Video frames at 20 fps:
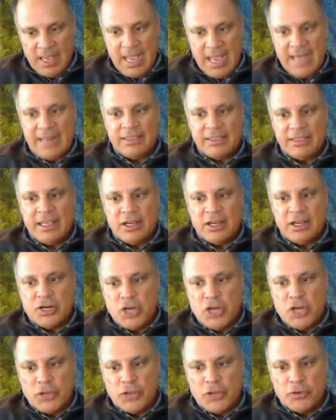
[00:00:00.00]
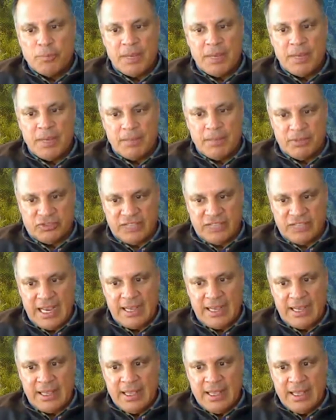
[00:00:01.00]
And I think another big
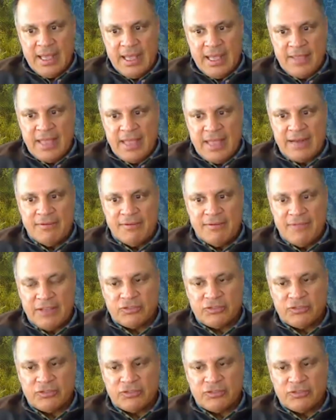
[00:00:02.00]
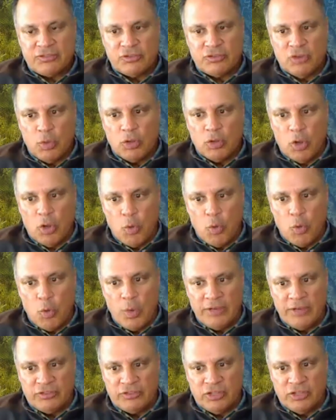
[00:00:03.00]
mistake that investors will
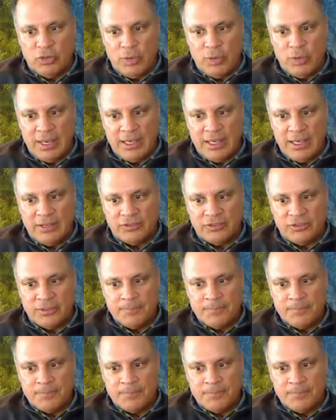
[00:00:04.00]
always do is